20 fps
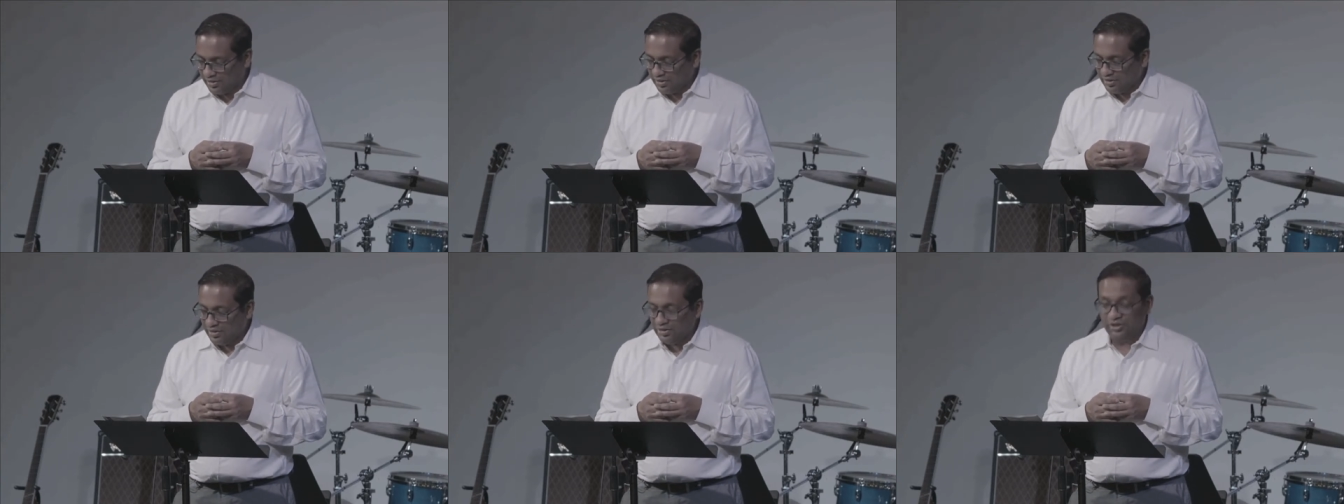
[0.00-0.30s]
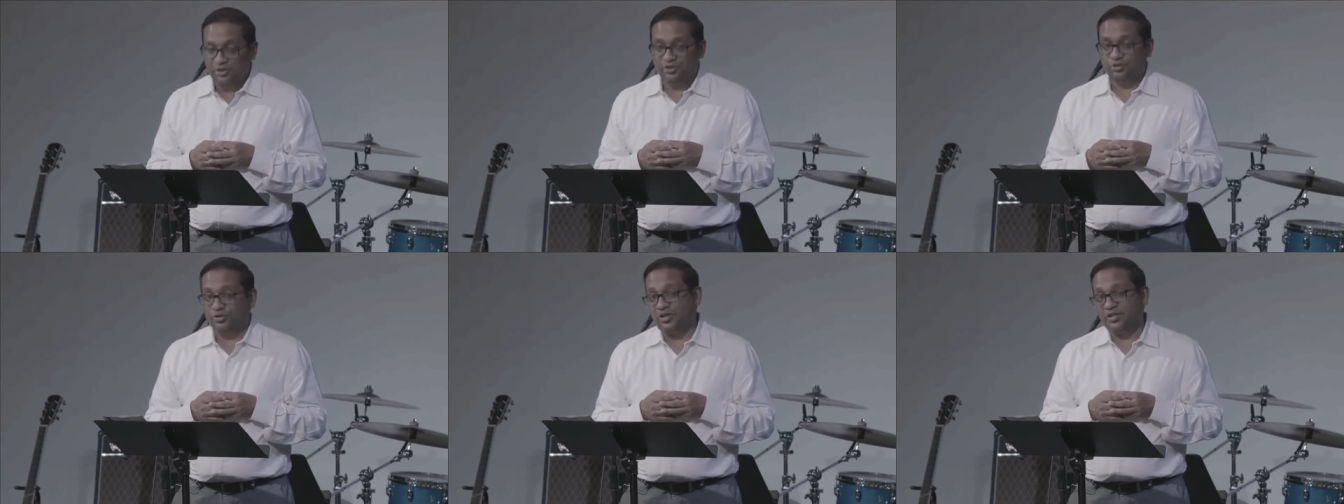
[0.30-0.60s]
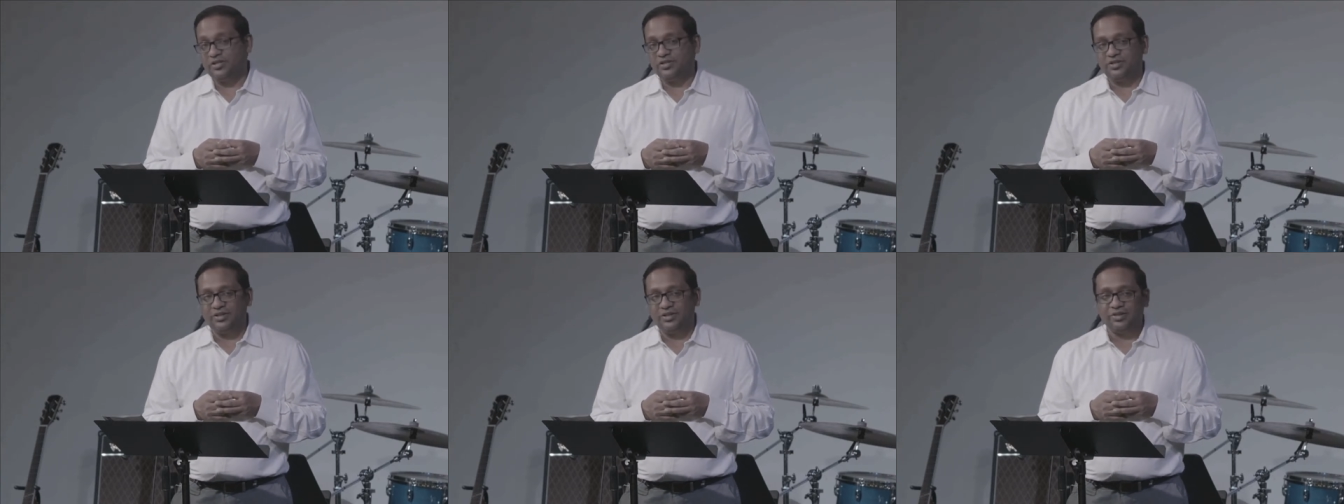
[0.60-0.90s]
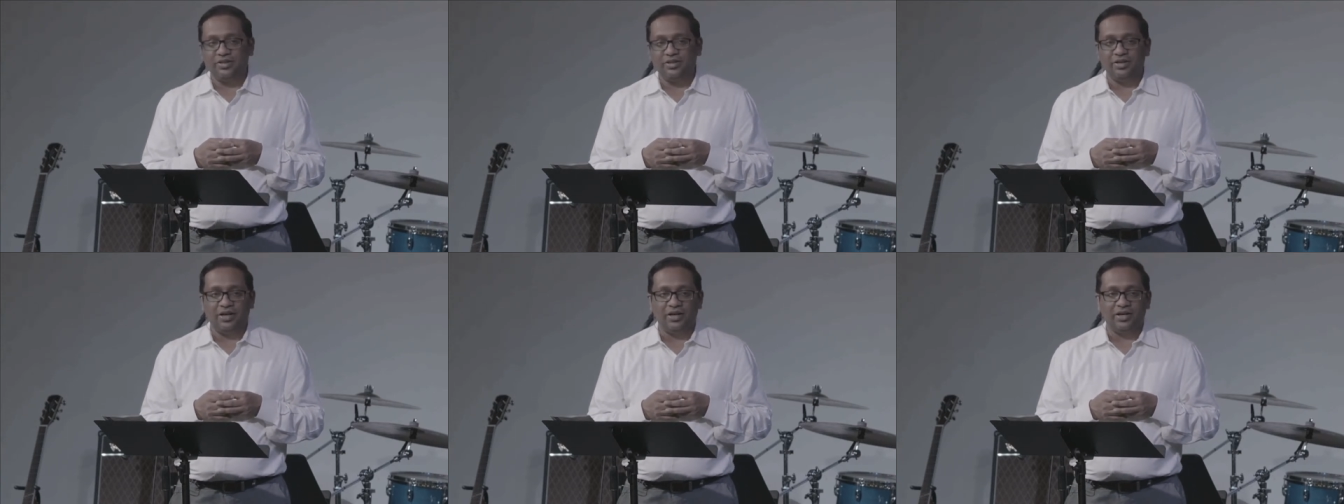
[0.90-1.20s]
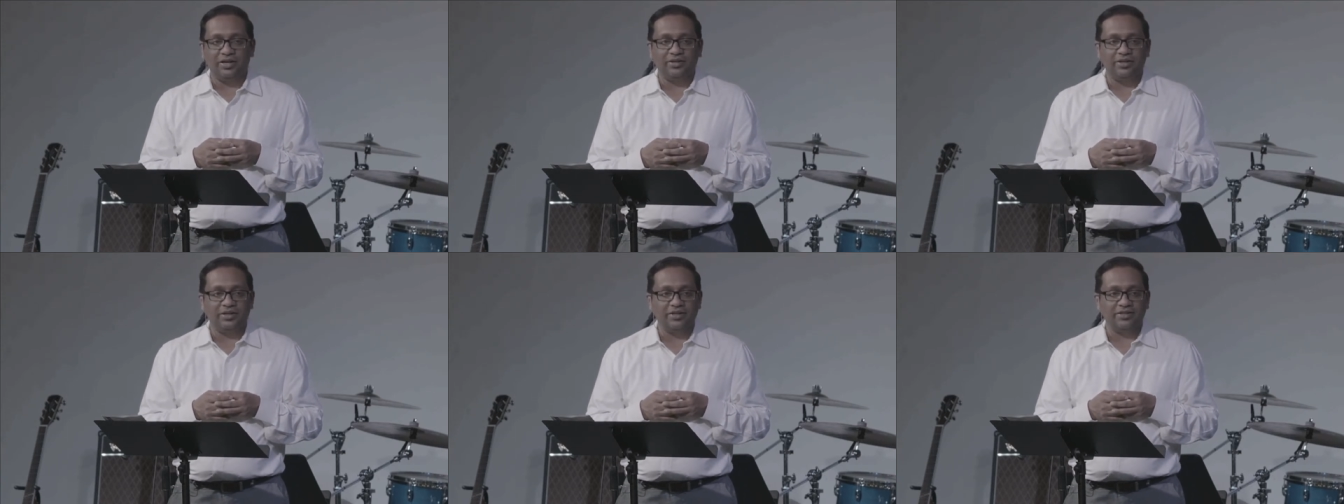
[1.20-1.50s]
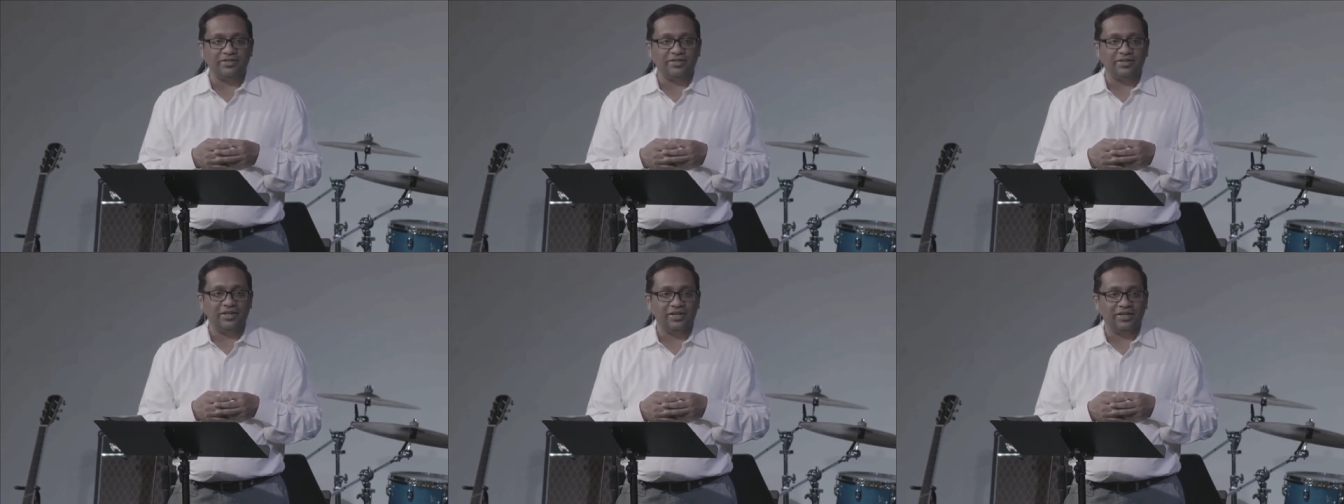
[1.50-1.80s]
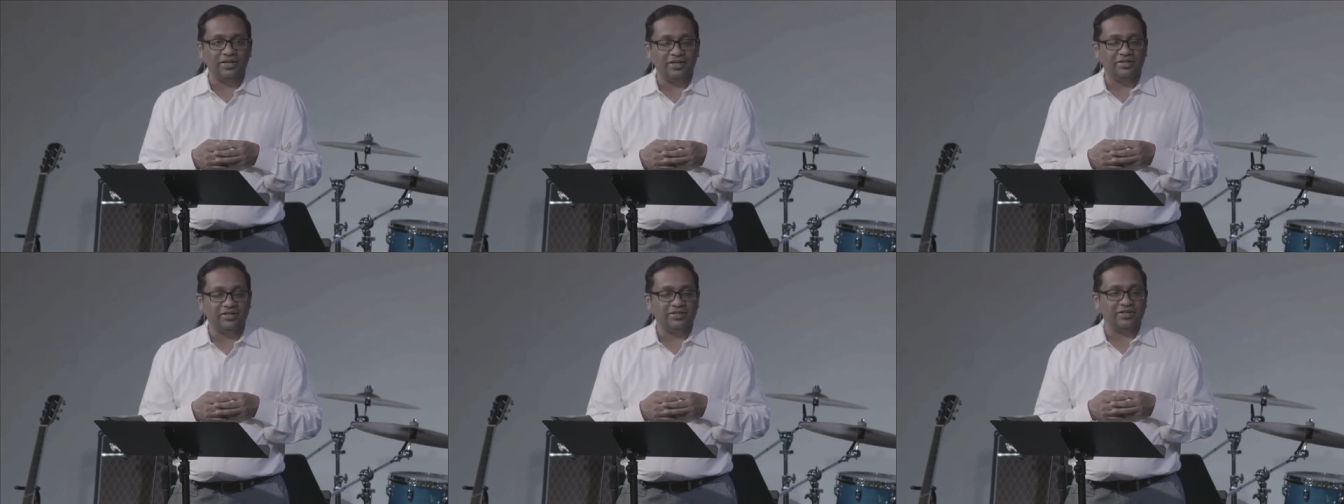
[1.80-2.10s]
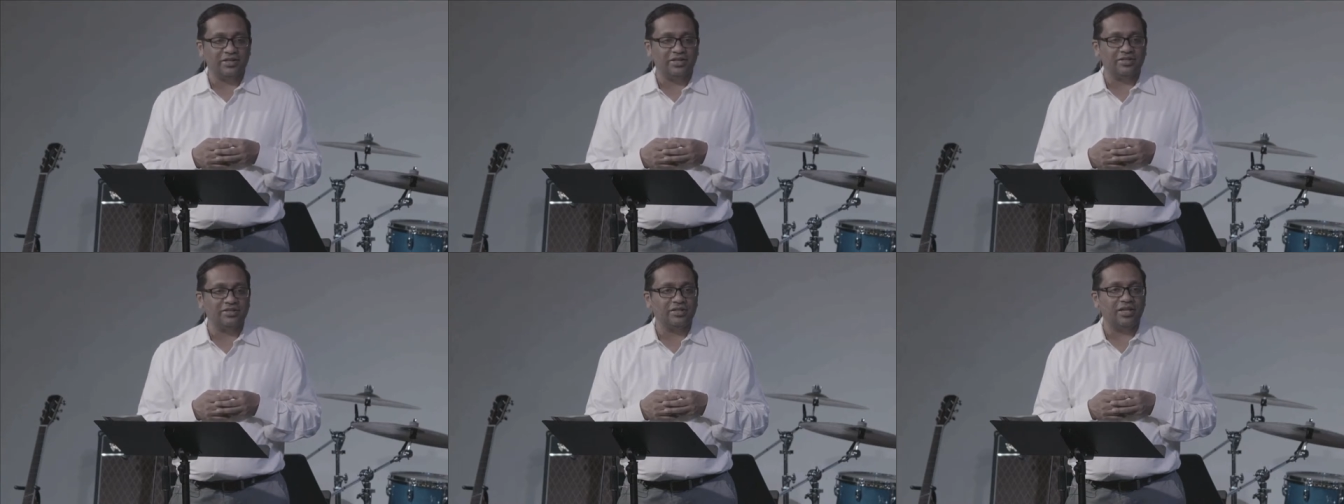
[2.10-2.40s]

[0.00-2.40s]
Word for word: He trusts in God, they say, he says.